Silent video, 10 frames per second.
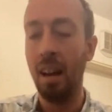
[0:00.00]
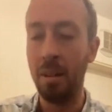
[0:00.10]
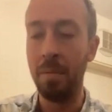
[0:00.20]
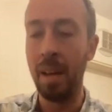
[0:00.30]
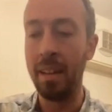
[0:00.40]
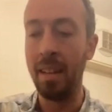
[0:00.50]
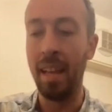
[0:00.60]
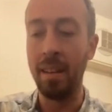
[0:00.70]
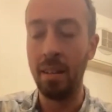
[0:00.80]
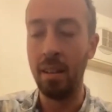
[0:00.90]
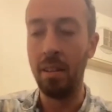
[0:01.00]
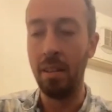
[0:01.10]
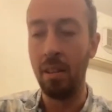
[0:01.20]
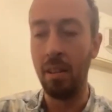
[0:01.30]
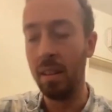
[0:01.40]
And
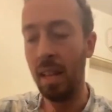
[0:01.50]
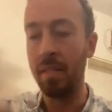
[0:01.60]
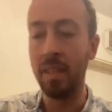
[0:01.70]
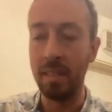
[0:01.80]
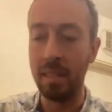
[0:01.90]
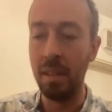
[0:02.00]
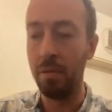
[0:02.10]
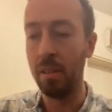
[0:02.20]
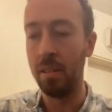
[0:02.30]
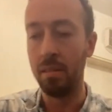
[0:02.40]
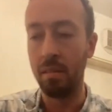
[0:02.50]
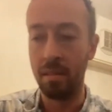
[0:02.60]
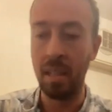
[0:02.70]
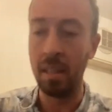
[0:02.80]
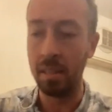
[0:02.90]
a lot of these
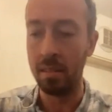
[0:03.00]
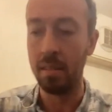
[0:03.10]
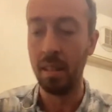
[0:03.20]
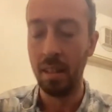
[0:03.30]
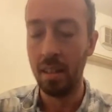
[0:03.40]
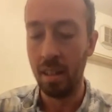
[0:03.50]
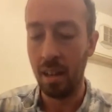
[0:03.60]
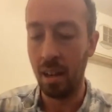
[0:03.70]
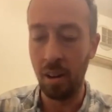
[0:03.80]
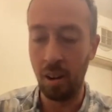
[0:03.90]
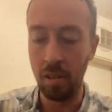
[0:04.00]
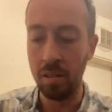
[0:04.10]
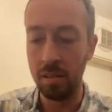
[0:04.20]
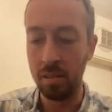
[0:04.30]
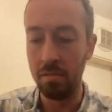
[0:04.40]
different things
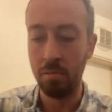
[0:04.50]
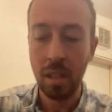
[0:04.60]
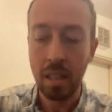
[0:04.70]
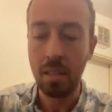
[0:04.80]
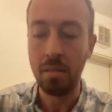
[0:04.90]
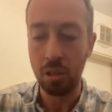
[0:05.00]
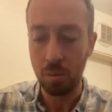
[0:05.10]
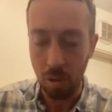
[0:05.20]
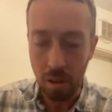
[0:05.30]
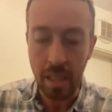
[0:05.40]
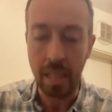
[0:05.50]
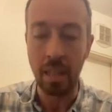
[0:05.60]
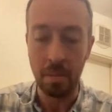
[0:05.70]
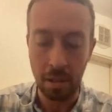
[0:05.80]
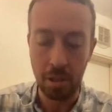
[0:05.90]
are really swirling
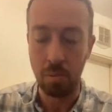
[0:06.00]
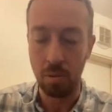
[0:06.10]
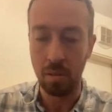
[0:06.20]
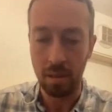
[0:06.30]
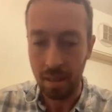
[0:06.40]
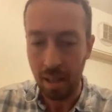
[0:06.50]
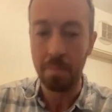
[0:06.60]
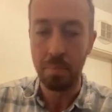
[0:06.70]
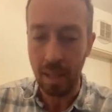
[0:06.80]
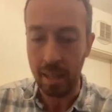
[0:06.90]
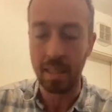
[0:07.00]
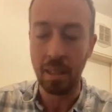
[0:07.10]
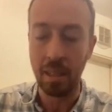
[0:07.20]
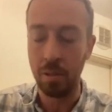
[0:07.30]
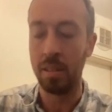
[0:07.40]
in a much more complex
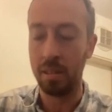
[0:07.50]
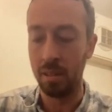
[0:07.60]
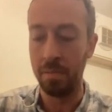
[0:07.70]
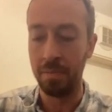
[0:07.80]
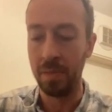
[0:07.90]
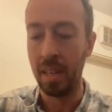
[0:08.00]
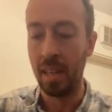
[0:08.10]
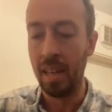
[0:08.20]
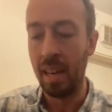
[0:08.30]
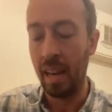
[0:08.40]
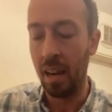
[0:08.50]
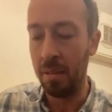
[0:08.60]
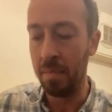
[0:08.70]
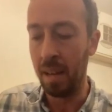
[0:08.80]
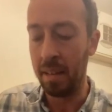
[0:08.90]
ecosystem.
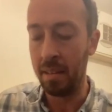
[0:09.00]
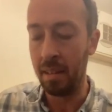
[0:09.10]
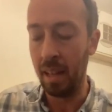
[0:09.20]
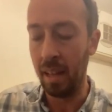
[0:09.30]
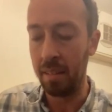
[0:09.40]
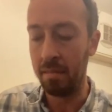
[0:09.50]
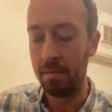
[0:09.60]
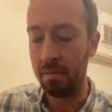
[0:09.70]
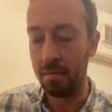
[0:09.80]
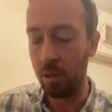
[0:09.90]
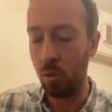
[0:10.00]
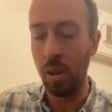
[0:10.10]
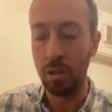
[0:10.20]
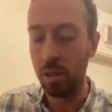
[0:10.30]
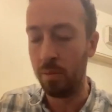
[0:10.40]
And the
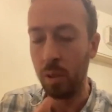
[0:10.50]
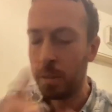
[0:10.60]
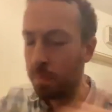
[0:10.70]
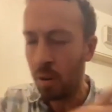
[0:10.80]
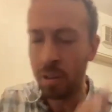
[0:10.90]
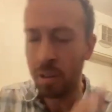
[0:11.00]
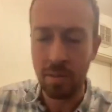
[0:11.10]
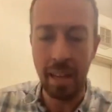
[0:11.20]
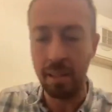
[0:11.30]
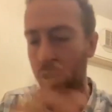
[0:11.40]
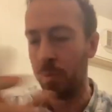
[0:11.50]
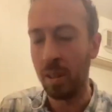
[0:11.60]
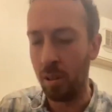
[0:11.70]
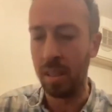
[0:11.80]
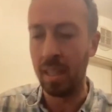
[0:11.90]
question of which parts of that
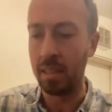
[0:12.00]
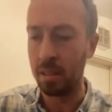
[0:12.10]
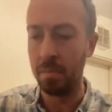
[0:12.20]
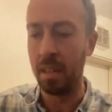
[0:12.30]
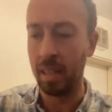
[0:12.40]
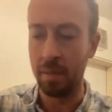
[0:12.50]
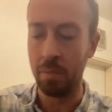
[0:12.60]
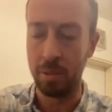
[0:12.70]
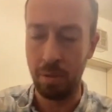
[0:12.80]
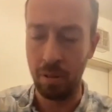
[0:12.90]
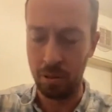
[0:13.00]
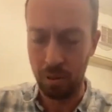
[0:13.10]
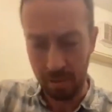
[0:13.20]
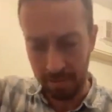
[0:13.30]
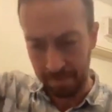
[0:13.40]
should be called anti-Semitic and which parts
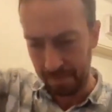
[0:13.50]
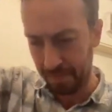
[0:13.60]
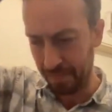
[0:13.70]
shouldn't